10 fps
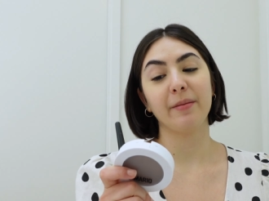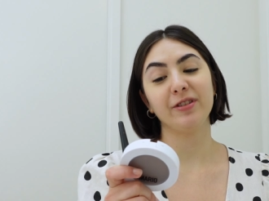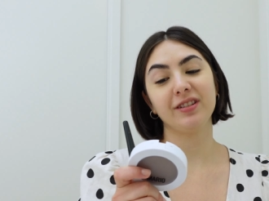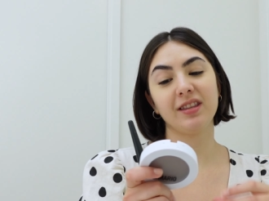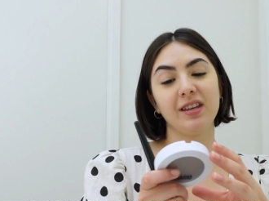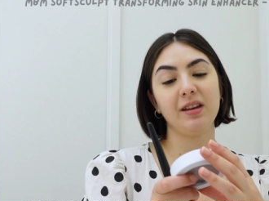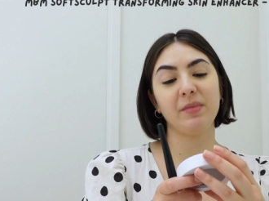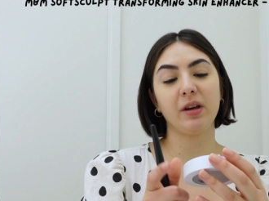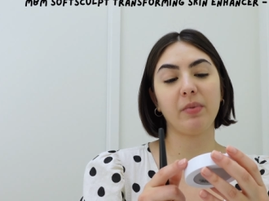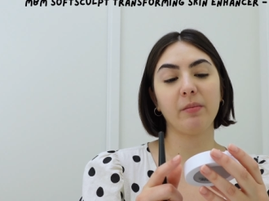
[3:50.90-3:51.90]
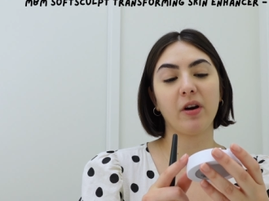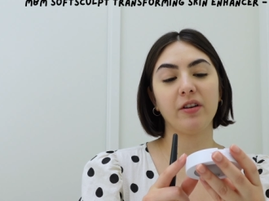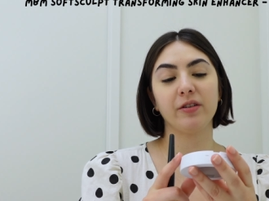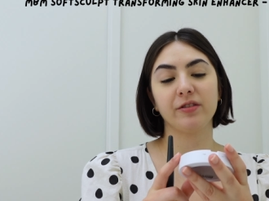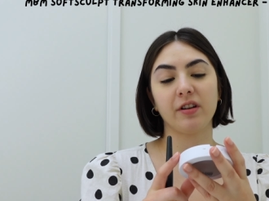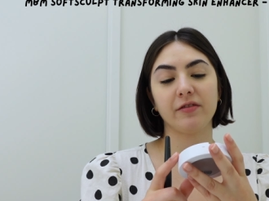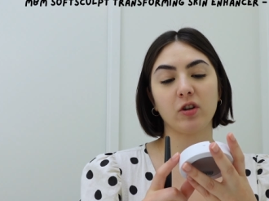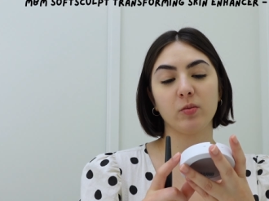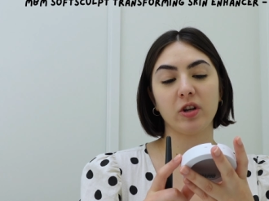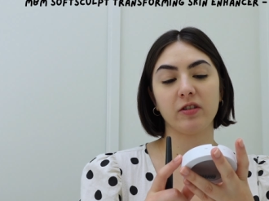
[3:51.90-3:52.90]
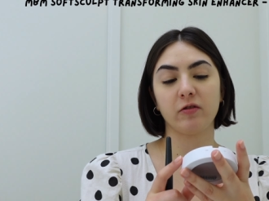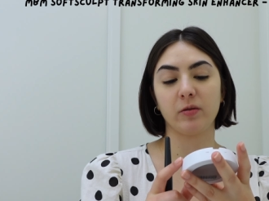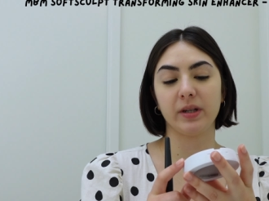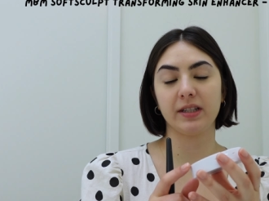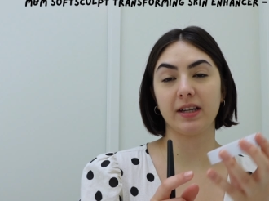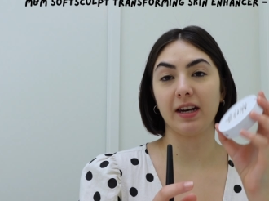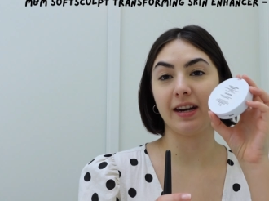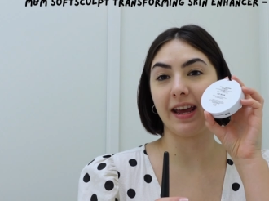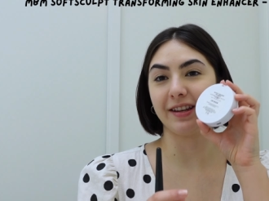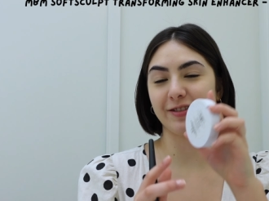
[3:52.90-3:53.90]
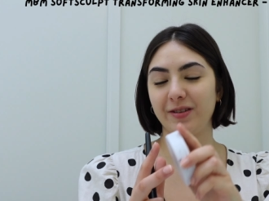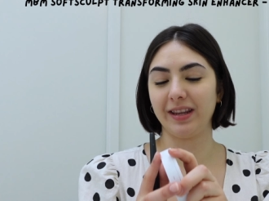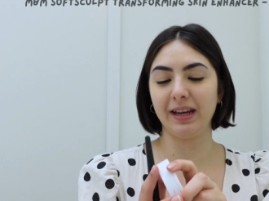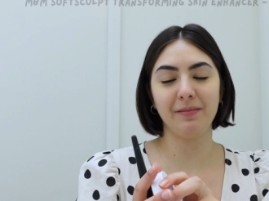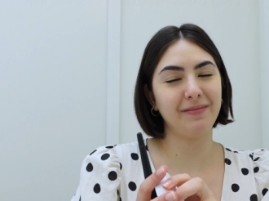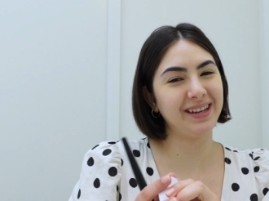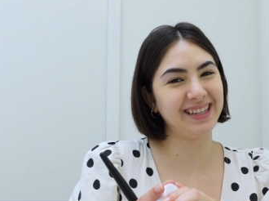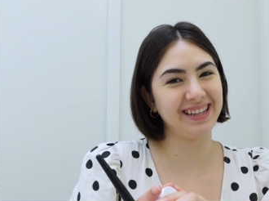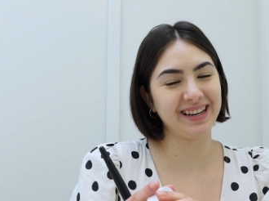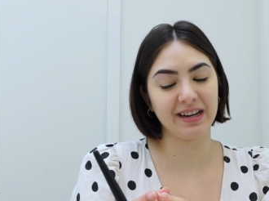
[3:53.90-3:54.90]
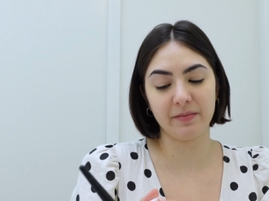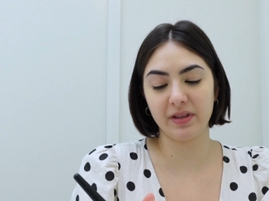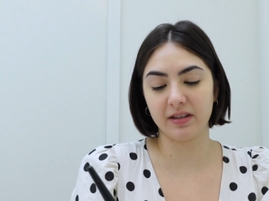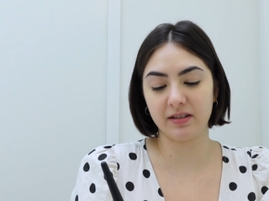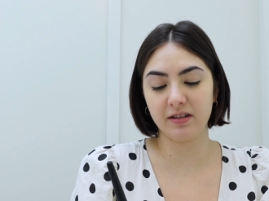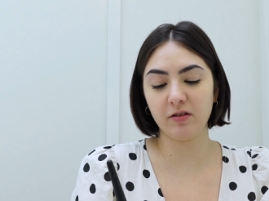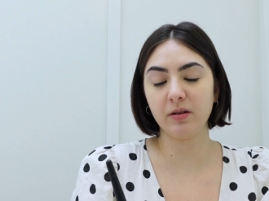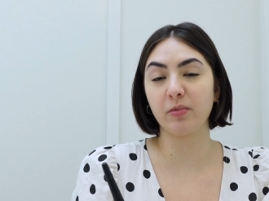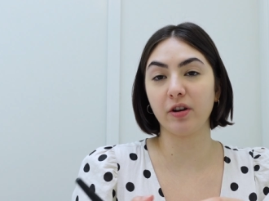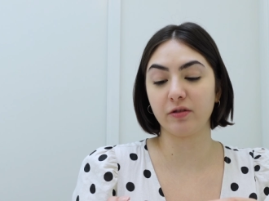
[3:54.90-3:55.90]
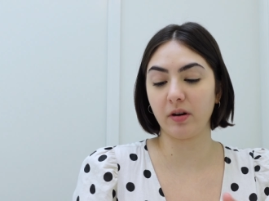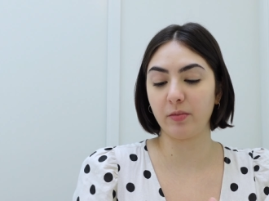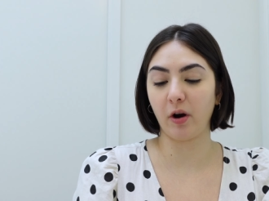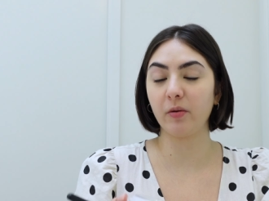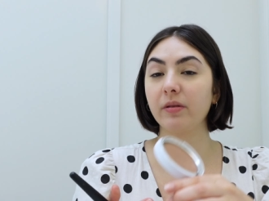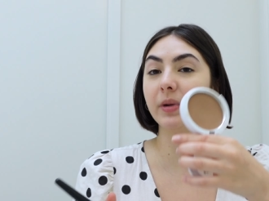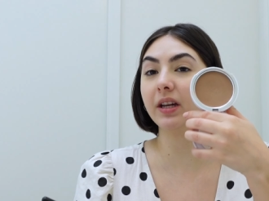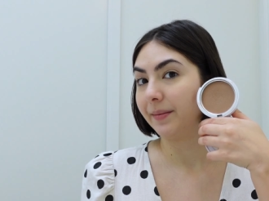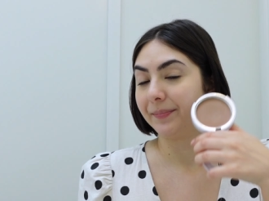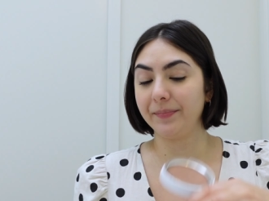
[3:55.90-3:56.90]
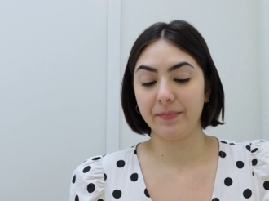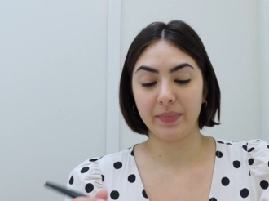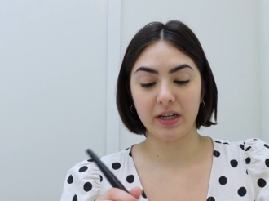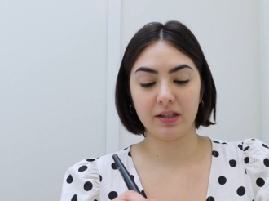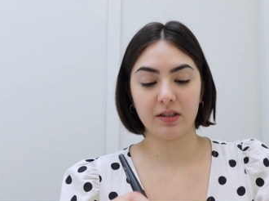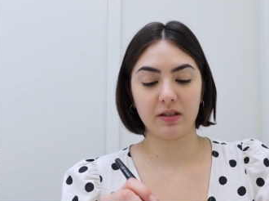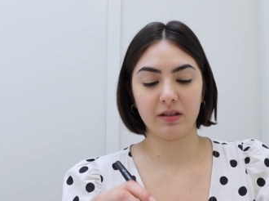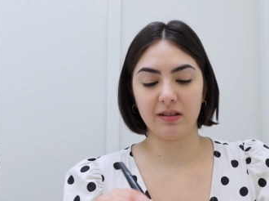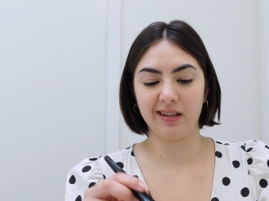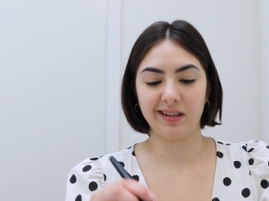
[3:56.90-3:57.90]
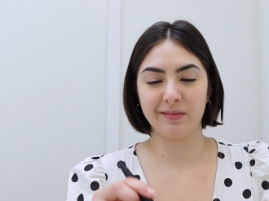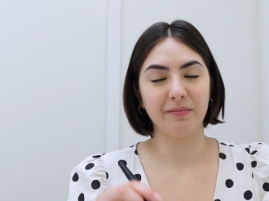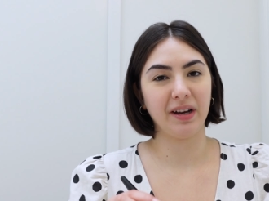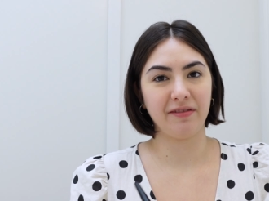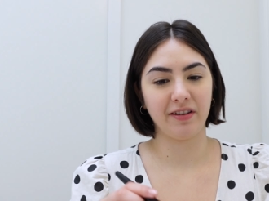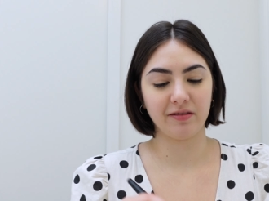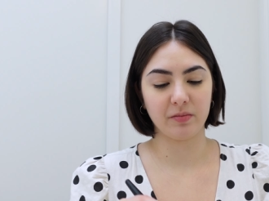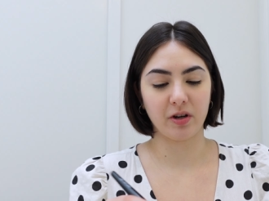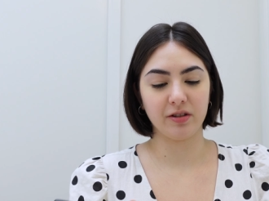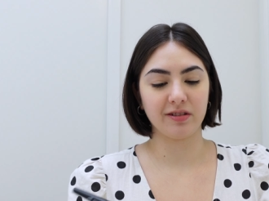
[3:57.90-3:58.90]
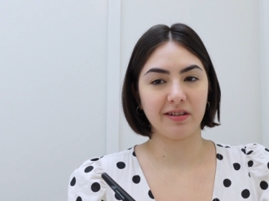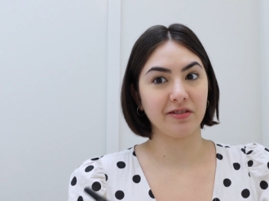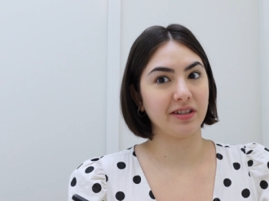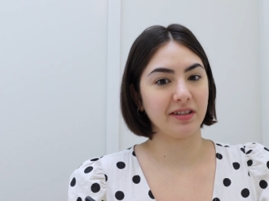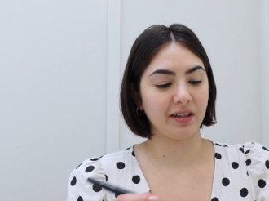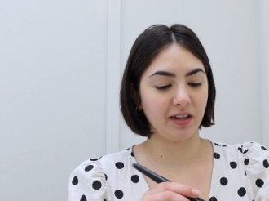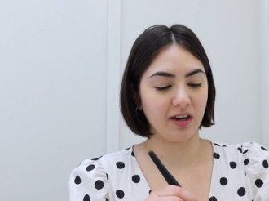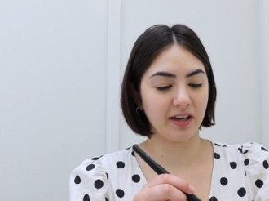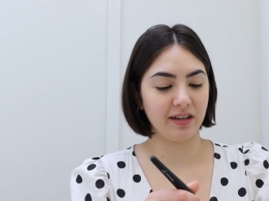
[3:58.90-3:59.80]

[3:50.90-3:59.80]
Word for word: I'm using the Makeup by Mario Soft Sculpt Transforming Skin Enhancer in Light Medium. This is the only bronzer I brought with me, but it's like my favorite bronzer ever since I got